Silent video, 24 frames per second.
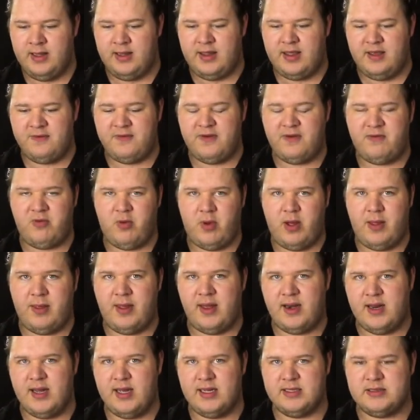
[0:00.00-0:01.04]
Give everyone
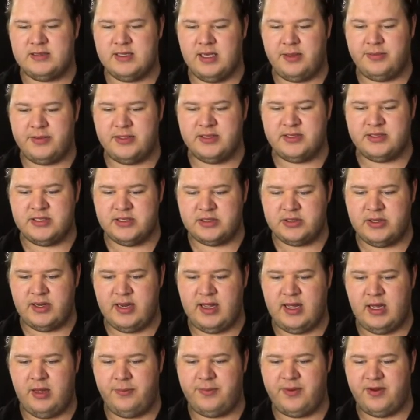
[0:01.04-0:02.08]
that heads up because it's just going
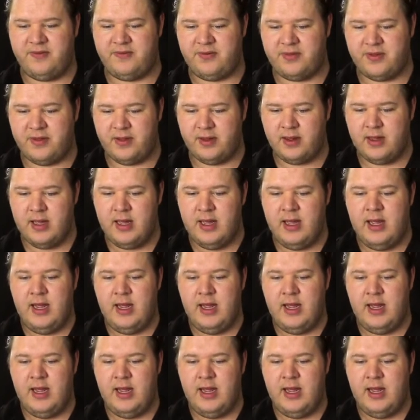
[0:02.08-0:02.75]
to help everything.